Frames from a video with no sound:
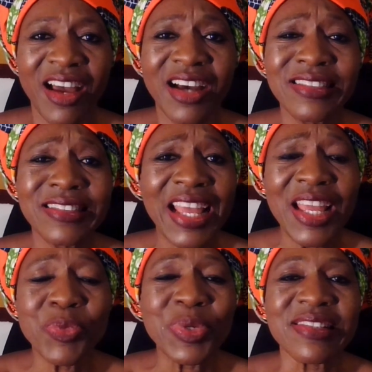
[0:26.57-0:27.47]
a
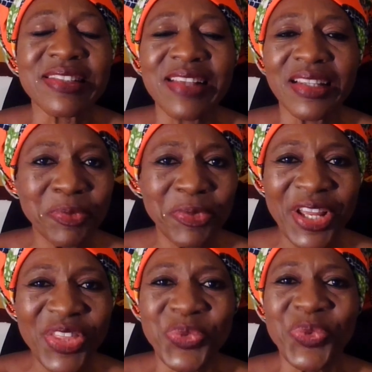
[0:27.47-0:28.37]
day we
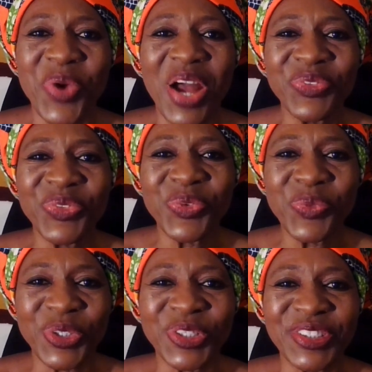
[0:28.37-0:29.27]
celebrate throughout the
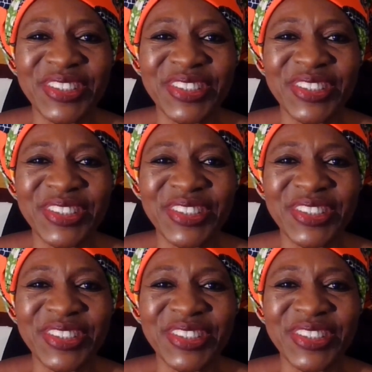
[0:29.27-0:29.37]
world.